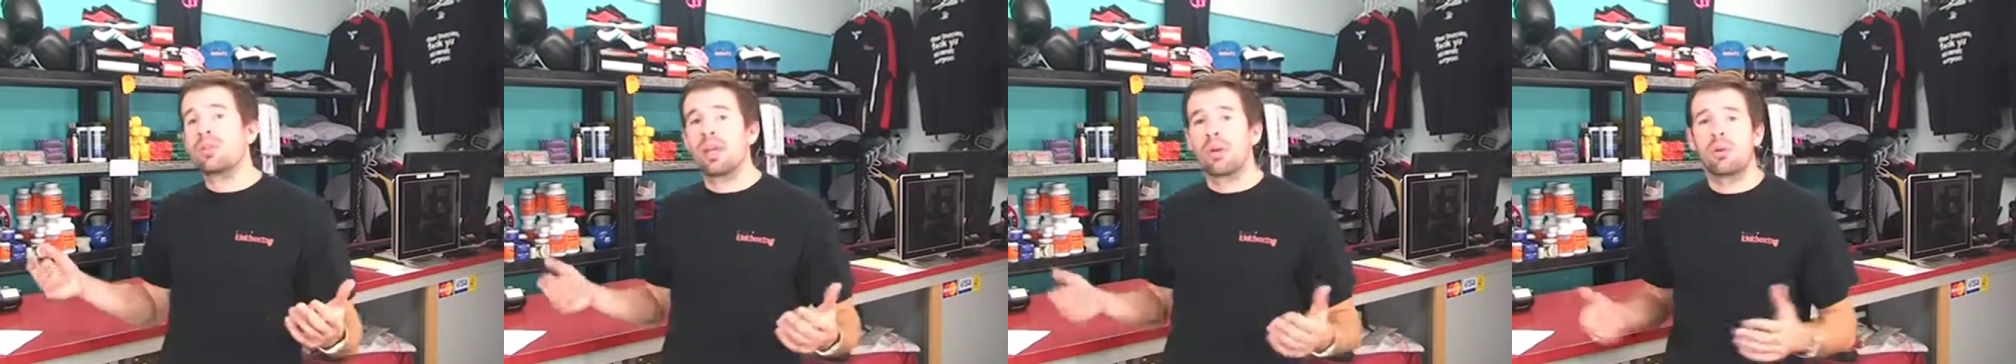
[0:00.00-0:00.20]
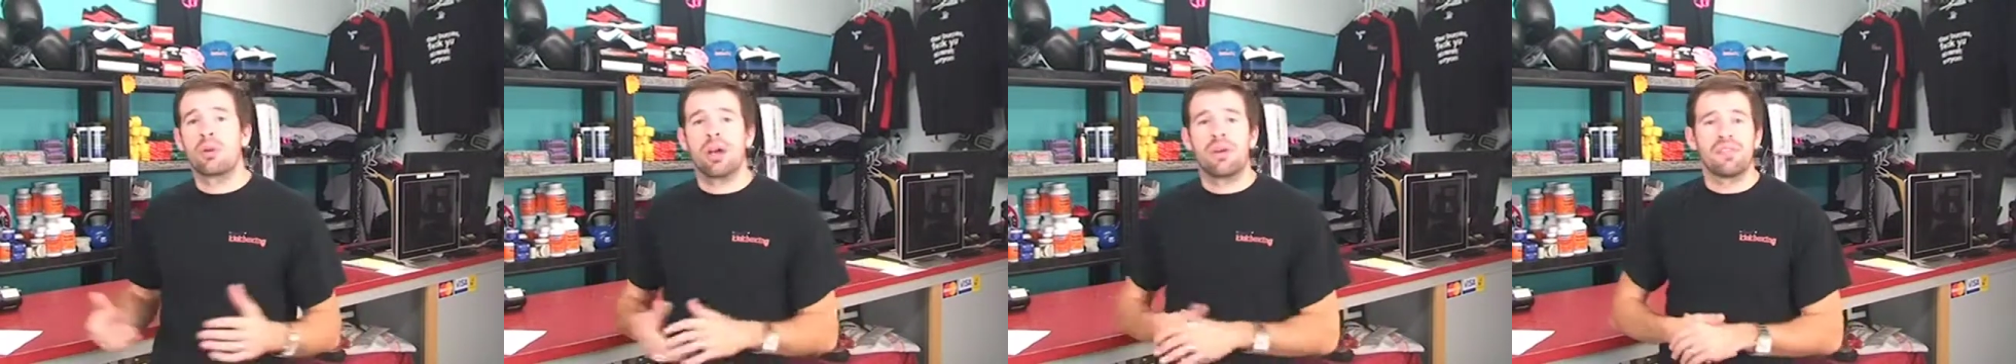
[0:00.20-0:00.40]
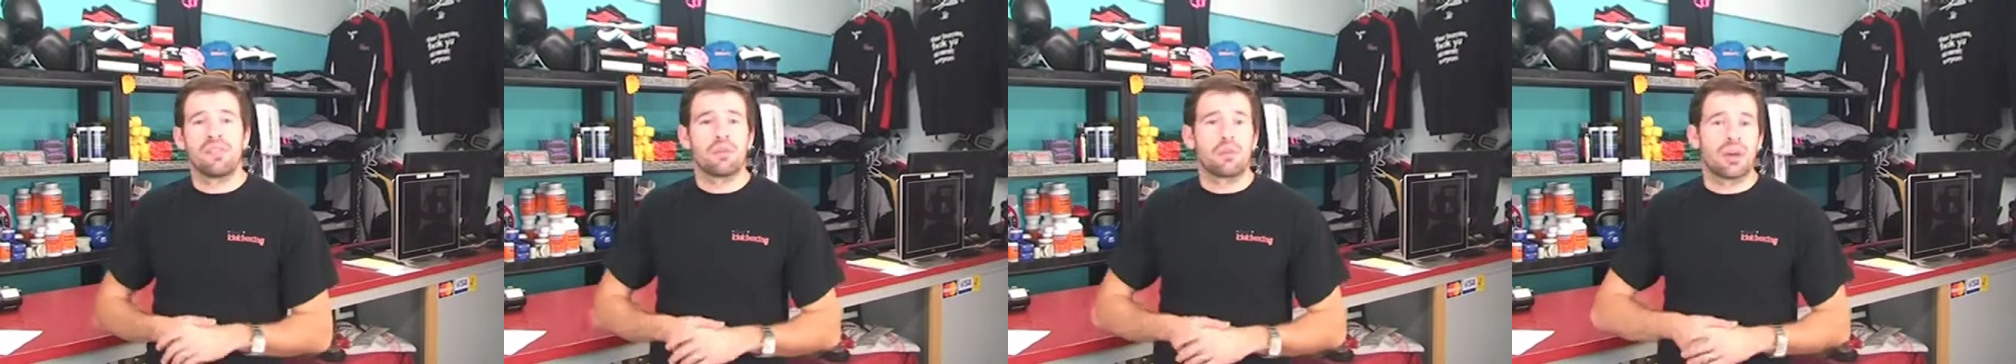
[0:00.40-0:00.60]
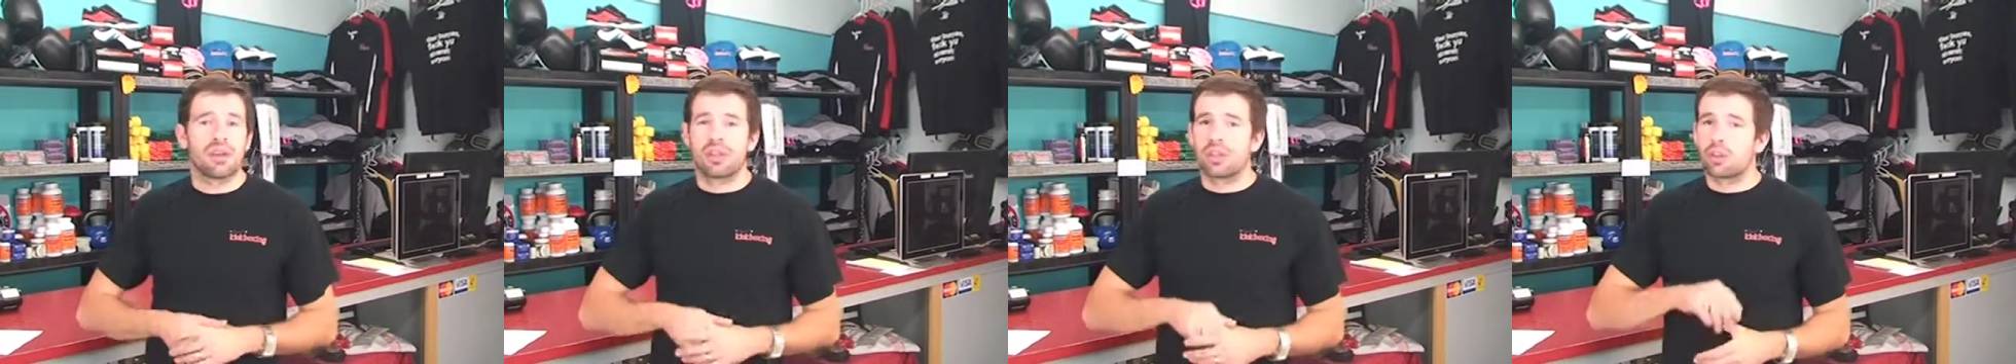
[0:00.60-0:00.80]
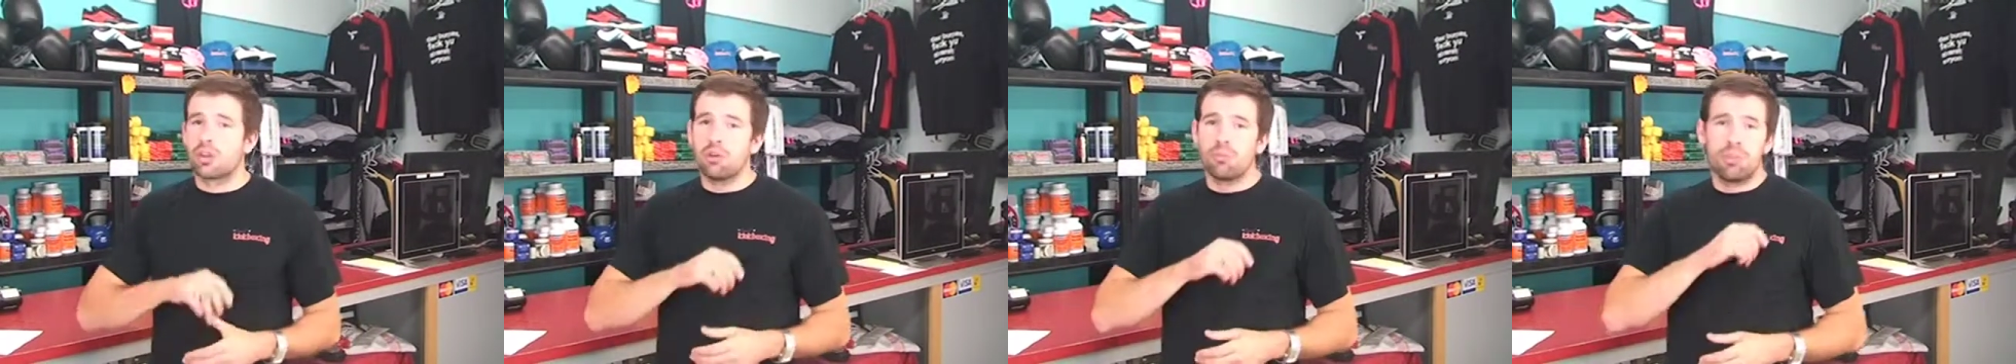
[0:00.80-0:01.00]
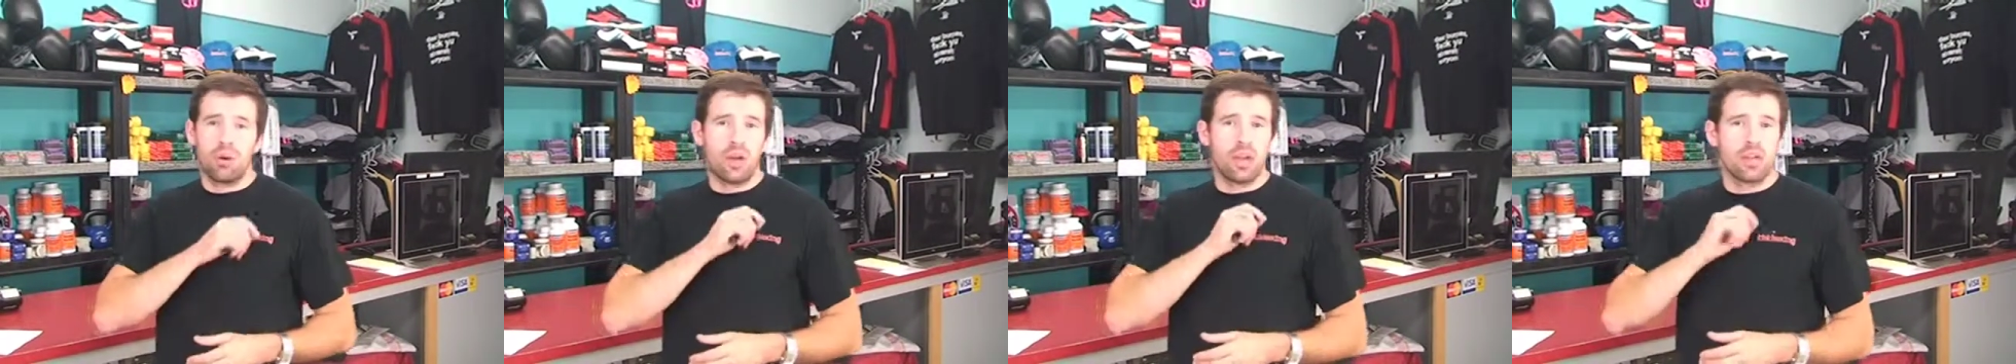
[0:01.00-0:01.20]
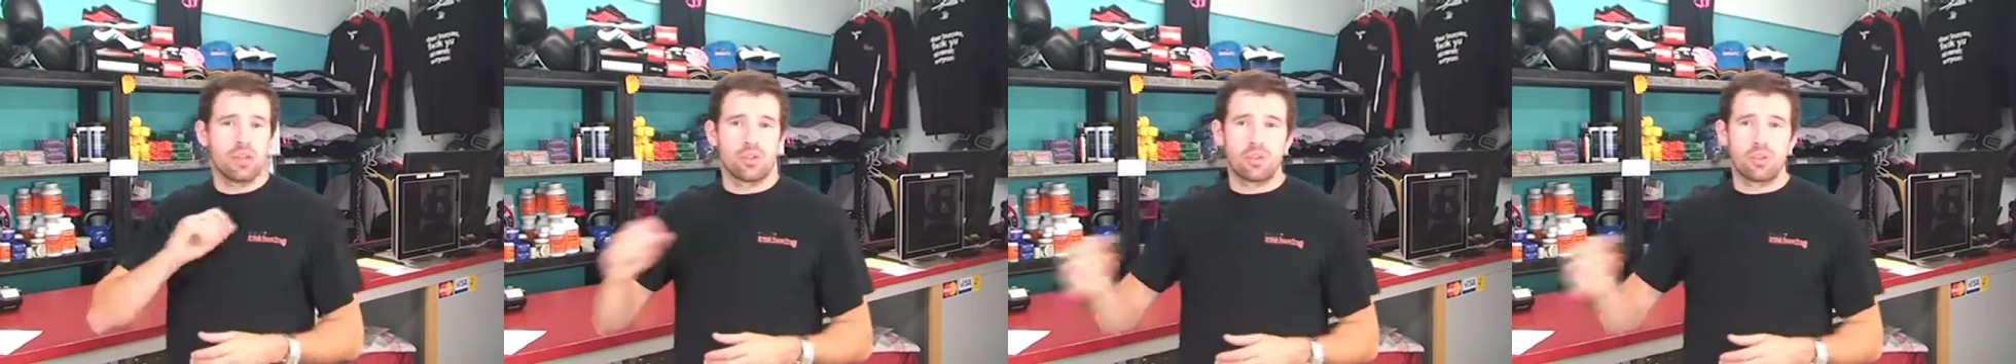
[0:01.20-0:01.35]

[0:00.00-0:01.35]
I would often write the coupon,